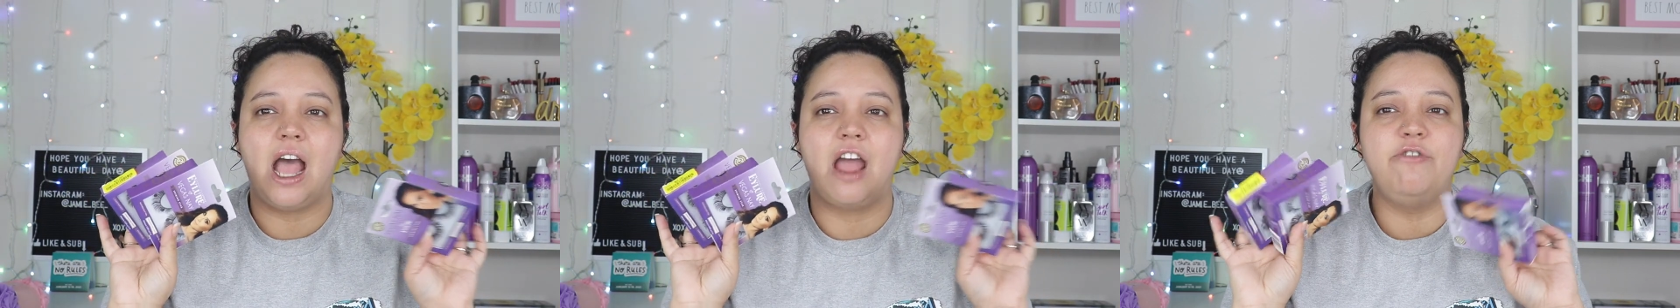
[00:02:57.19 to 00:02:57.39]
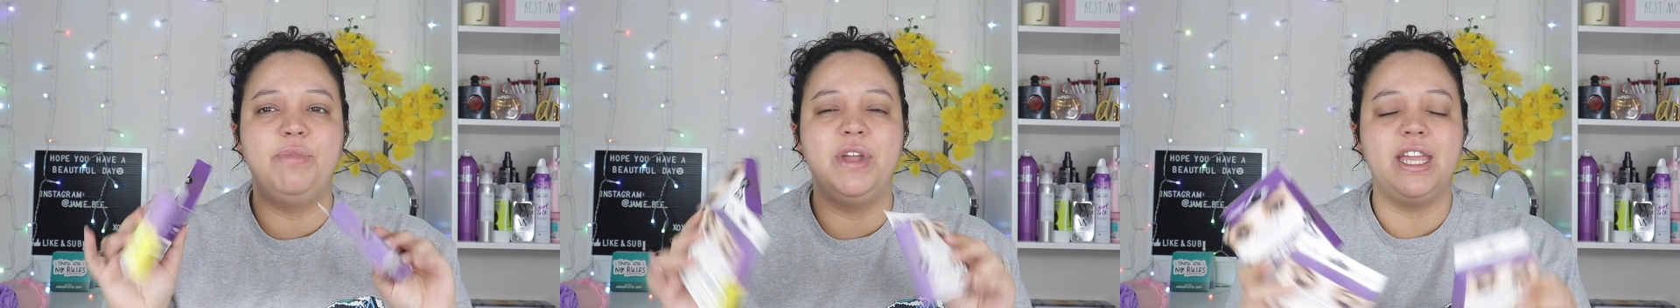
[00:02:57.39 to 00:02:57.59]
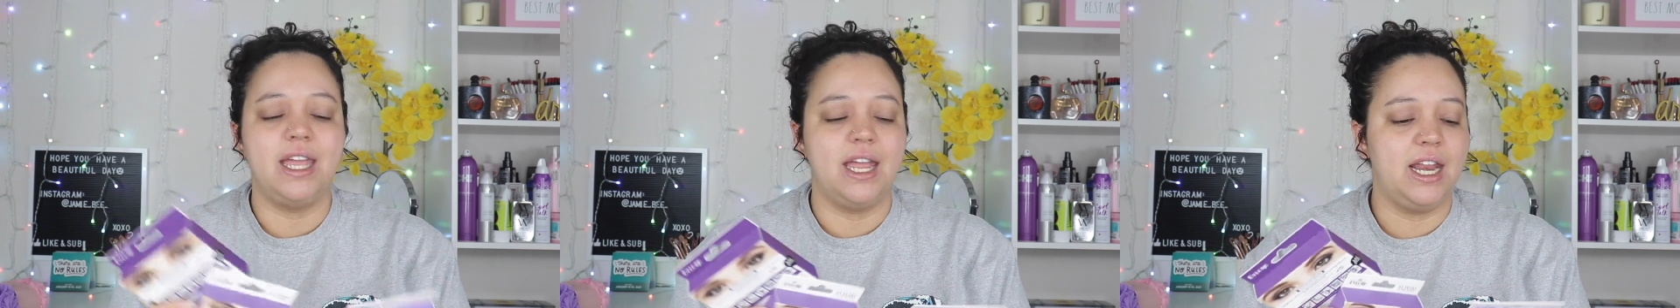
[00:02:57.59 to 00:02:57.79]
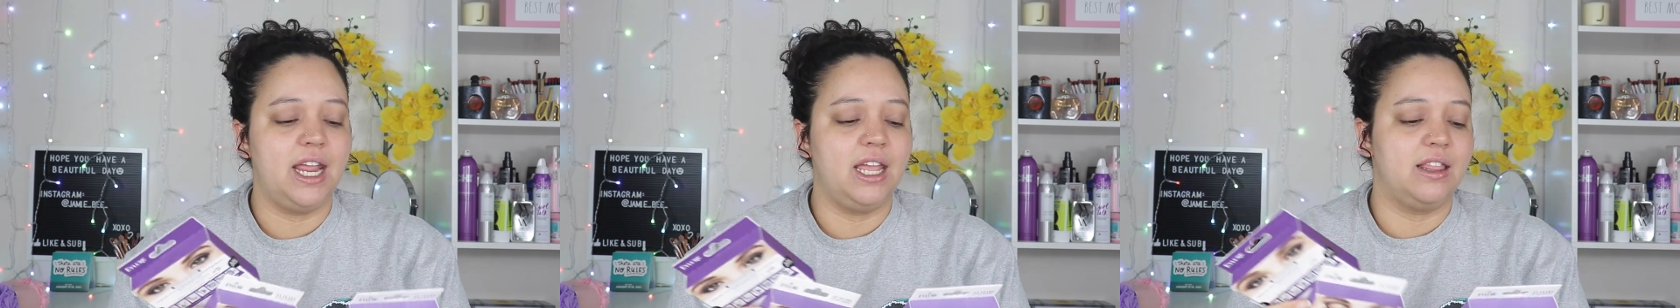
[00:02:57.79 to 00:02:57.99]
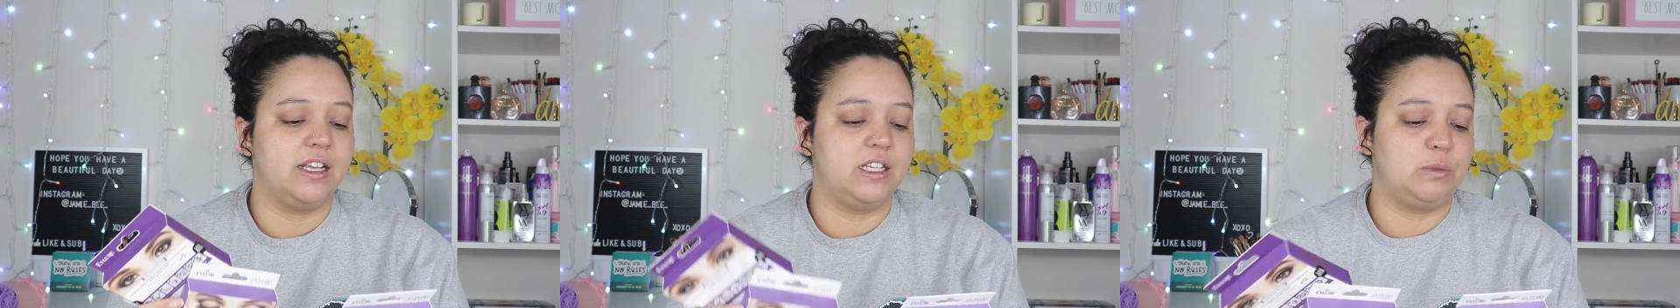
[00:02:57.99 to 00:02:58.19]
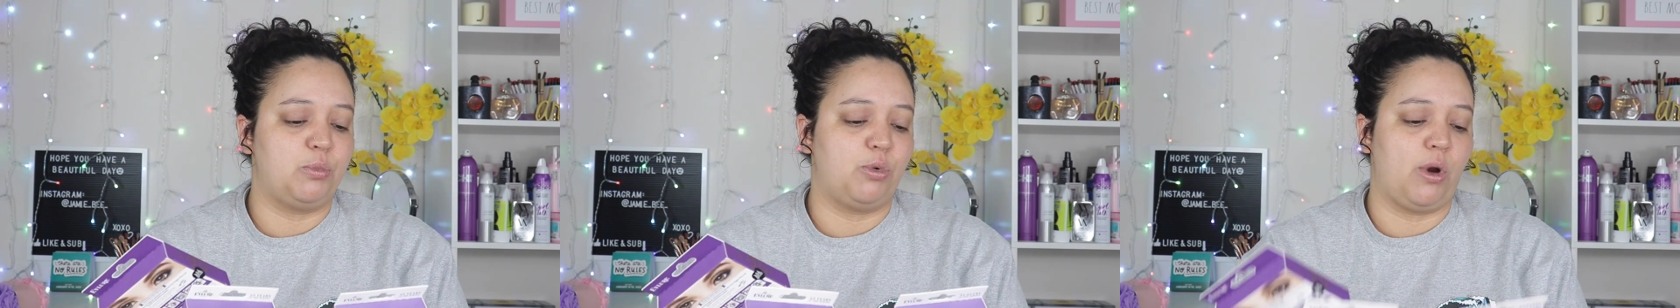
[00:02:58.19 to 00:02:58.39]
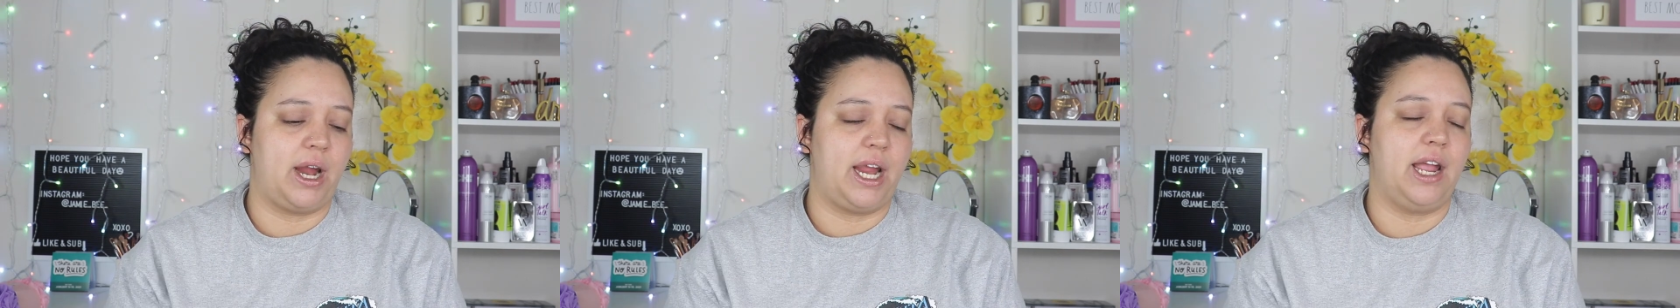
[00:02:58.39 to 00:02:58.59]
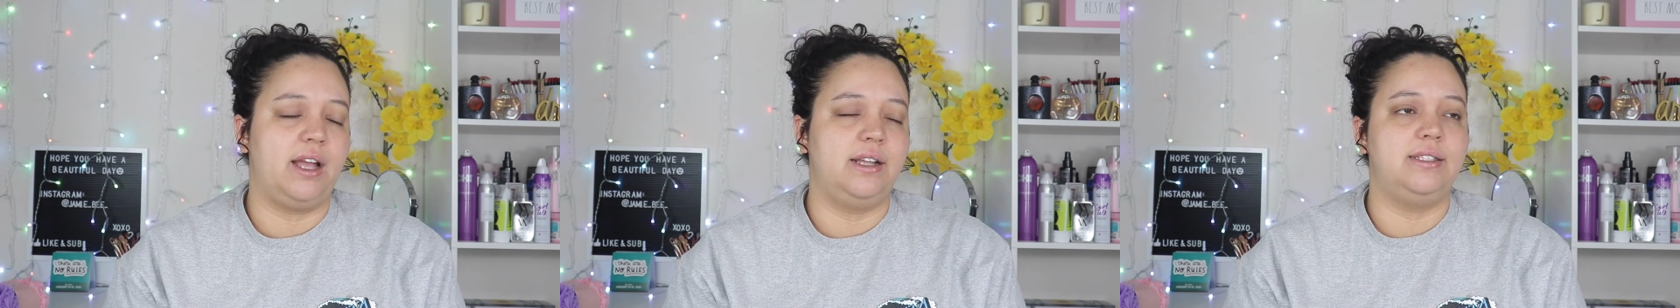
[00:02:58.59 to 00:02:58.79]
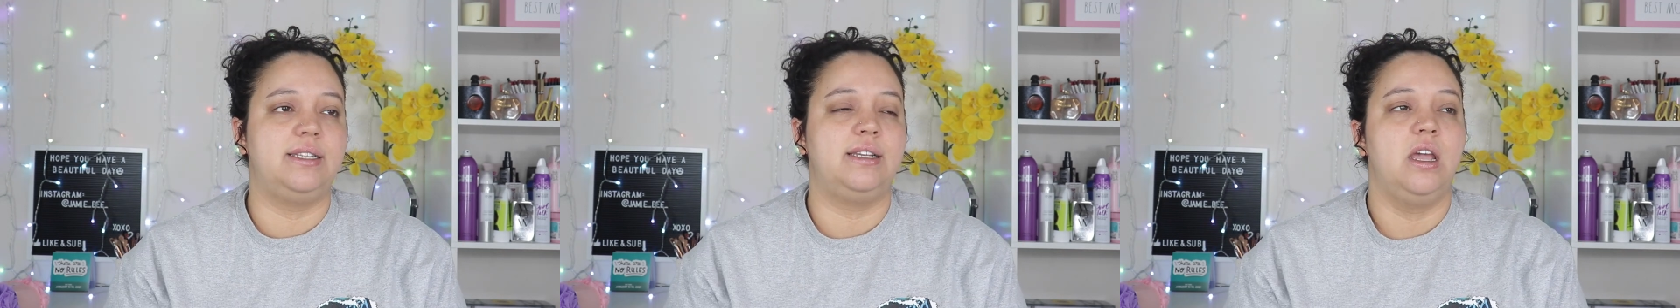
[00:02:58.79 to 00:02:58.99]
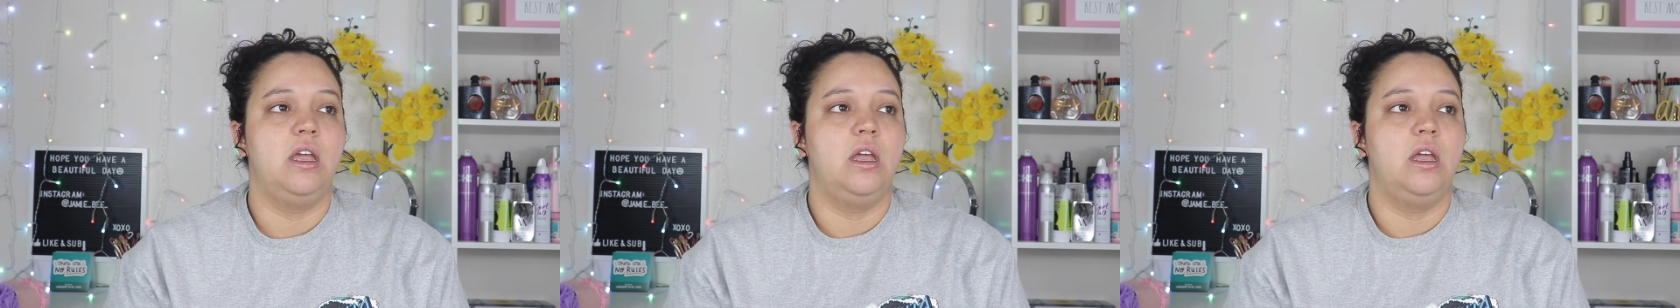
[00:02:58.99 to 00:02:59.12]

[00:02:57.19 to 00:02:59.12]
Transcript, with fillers: I've been getting this brand